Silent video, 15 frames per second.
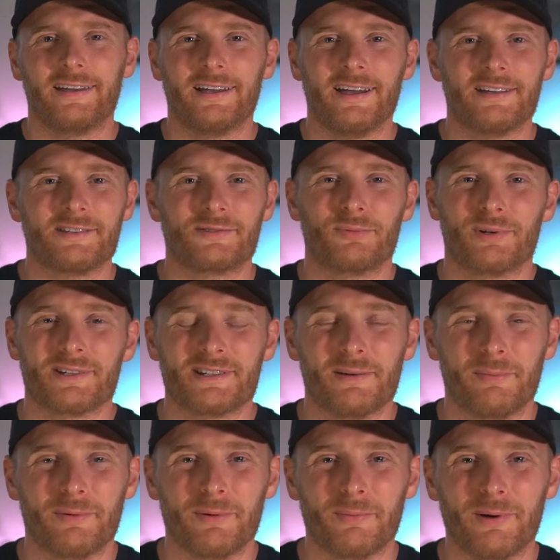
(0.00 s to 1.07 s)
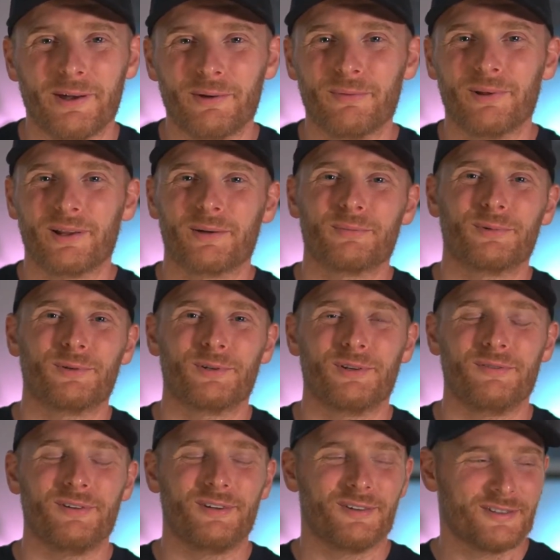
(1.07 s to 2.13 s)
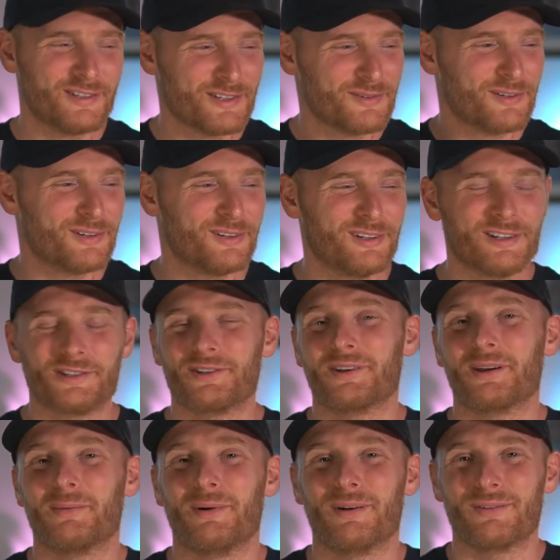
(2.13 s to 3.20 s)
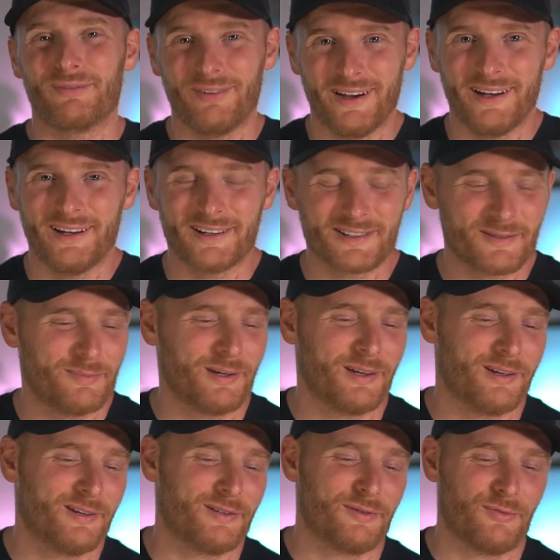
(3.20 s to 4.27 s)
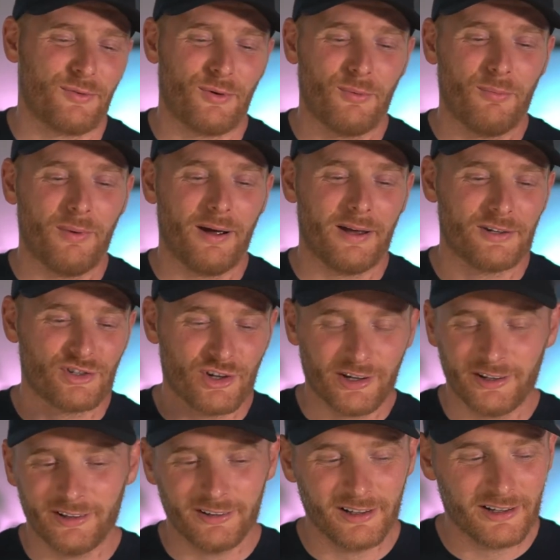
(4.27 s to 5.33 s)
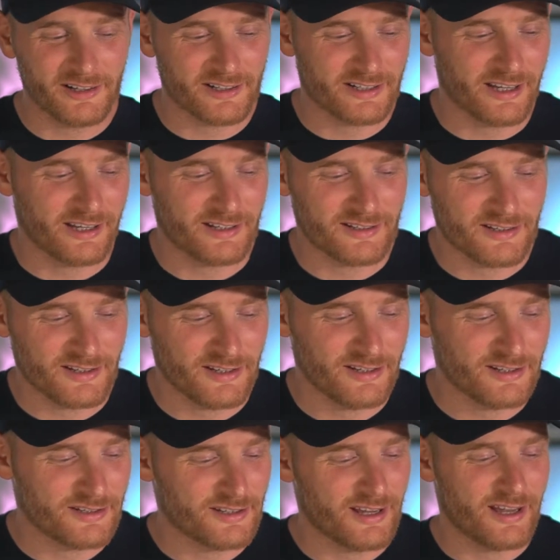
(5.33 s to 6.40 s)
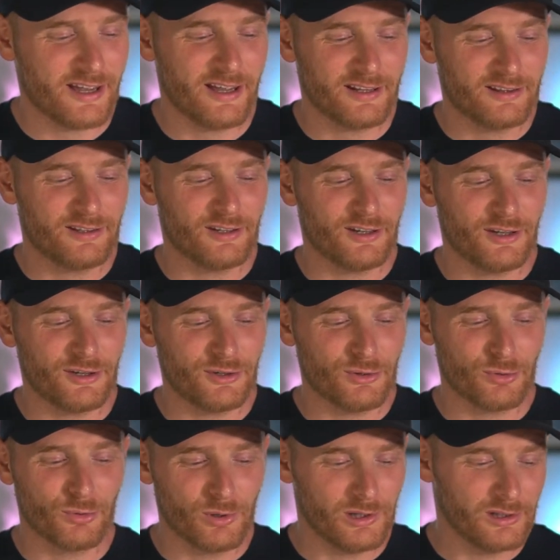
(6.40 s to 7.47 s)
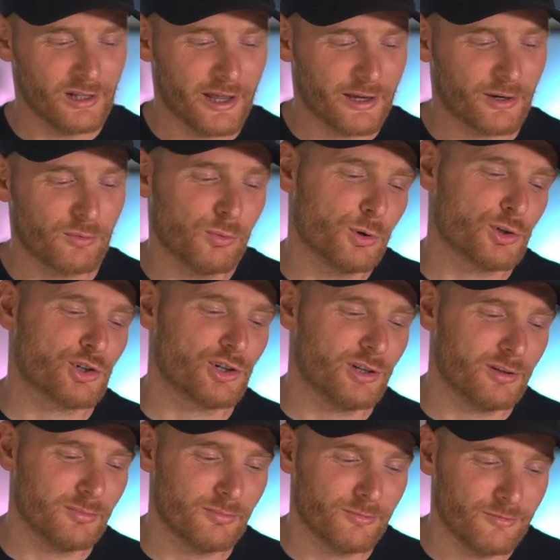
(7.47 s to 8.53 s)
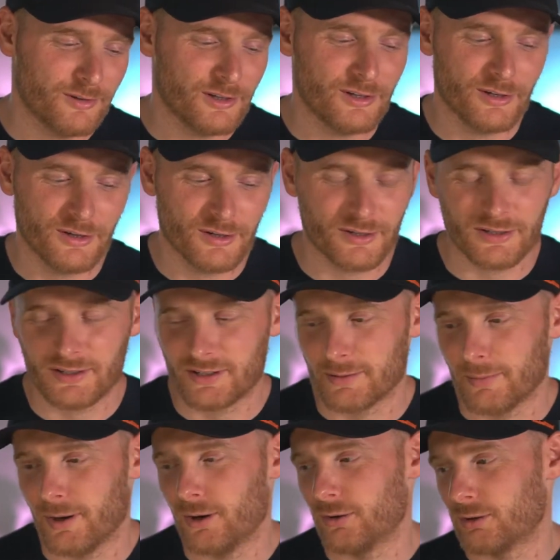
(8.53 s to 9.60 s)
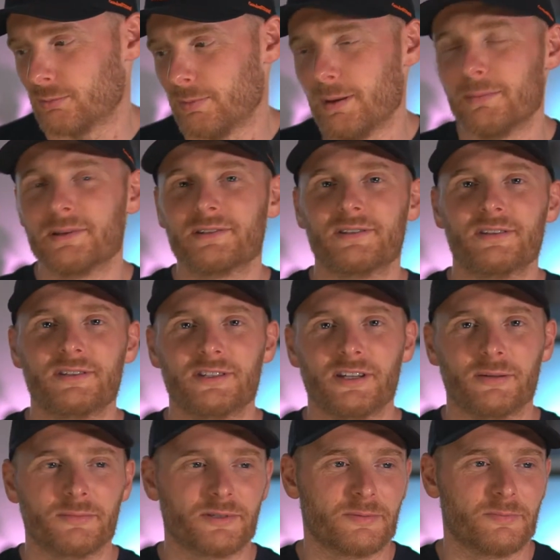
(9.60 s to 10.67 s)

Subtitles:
guys, what is up everybody? Welcome to a new video. In this video, let's talk about finance because from my channel analytics, I can see that you really like watching videos about payment system